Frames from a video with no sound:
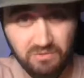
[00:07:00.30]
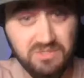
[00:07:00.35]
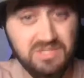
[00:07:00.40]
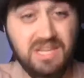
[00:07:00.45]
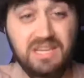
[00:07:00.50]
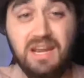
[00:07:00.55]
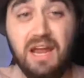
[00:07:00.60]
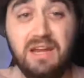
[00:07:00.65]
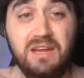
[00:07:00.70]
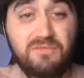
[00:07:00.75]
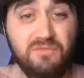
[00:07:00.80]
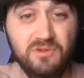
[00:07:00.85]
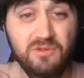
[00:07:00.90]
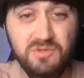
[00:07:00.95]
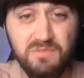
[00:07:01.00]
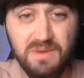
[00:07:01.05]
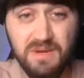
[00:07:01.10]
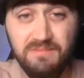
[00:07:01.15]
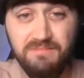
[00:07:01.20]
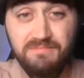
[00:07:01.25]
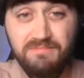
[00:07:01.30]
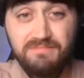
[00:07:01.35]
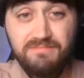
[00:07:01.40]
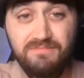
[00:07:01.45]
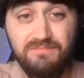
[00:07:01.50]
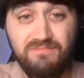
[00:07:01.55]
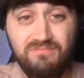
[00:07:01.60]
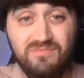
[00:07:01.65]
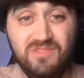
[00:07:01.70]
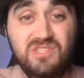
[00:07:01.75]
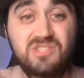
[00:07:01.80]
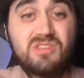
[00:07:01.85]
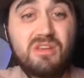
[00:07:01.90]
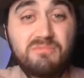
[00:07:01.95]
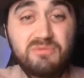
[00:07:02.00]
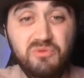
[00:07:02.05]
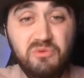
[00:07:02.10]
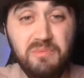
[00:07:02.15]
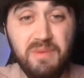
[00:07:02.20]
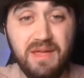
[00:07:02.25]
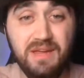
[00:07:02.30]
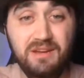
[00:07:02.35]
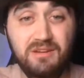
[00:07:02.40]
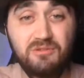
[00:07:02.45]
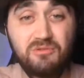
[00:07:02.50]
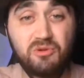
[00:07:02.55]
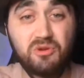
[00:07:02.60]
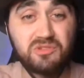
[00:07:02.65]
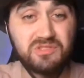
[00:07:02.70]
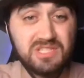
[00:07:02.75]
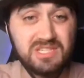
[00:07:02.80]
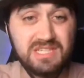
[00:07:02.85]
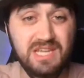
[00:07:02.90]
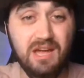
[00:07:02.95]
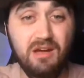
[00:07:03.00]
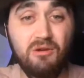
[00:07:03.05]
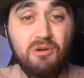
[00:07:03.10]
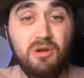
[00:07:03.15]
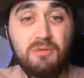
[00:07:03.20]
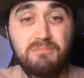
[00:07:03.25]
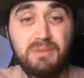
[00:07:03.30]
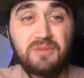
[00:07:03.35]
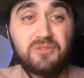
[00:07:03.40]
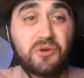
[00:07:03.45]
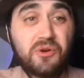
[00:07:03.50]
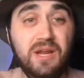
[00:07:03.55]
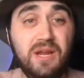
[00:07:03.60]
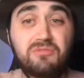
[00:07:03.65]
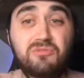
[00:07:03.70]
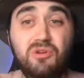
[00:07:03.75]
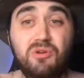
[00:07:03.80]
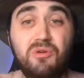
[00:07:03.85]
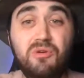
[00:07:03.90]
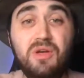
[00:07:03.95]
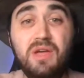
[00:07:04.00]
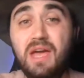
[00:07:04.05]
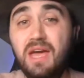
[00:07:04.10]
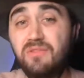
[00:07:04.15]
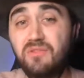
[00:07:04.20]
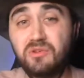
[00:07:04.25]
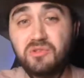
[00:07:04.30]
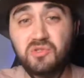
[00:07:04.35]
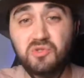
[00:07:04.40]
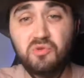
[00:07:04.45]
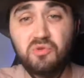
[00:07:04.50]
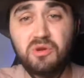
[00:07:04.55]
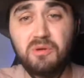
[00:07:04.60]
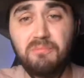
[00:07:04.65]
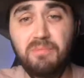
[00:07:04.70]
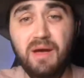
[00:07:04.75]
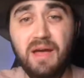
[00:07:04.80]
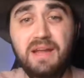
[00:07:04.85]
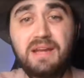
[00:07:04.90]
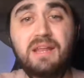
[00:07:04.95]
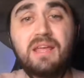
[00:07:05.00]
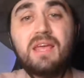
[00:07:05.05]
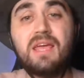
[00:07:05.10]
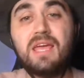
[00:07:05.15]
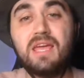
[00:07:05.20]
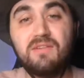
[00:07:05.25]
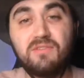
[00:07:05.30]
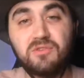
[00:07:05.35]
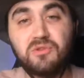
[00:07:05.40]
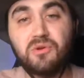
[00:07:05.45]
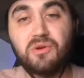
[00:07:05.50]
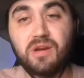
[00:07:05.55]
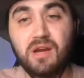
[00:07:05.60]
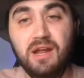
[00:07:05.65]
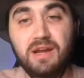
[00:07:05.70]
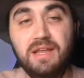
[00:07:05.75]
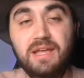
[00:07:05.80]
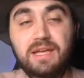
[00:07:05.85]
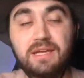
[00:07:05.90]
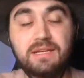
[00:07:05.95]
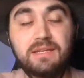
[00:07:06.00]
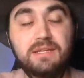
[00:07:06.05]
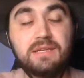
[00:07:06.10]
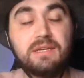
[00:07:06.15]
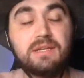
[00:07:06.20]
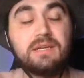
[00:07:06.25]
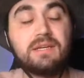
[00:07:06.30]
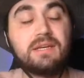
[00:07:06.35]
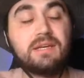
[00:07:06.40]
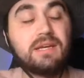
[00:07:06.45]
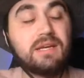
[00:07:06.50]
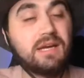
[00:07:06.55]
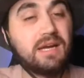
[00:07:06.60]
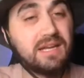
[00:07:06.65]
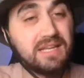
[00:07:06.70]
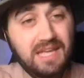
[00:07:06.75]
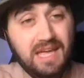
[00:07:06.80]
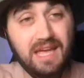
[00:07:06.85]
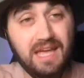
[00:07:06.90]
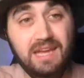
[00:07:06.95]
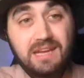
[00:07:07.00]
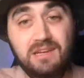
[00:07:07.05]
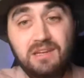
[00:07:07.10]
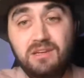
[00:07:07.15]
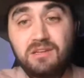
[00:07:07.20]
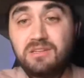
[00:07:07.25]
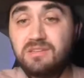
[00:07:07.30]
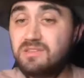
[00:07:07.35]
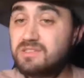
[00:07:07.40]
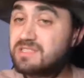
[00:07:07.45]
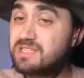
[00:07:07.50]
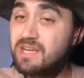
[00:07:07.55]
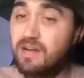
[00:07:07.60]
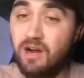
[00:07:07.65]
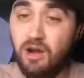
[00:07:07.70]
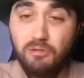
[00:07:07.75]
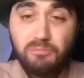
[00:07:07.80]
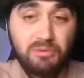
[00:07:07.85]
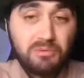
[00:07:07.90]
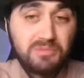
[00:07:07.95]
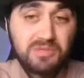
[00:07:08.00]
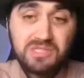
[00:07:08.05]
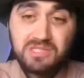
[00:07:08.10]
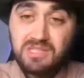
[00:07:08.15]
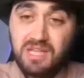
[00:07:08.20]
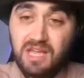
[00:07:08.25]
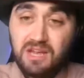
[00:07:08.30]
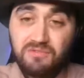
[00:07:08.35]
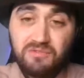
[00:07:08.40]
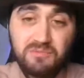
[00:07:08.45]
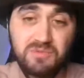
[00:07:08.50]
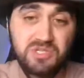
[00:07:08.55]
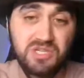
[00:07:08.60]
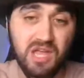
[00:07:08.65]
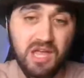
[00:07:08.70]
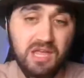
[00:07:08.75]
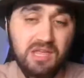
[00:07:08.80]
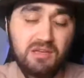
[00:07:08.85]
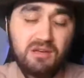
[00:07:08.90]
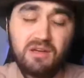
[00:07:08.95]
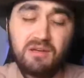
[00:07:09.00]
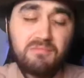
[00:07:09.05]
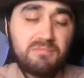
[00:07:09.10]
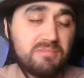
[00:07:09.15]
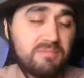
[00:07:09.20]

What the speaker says: was it, like 91st minute? The subs were made. CONCEICAO, Pedro Neto, and those two combined. Even though Hranek, again, terrible mistake from Czechia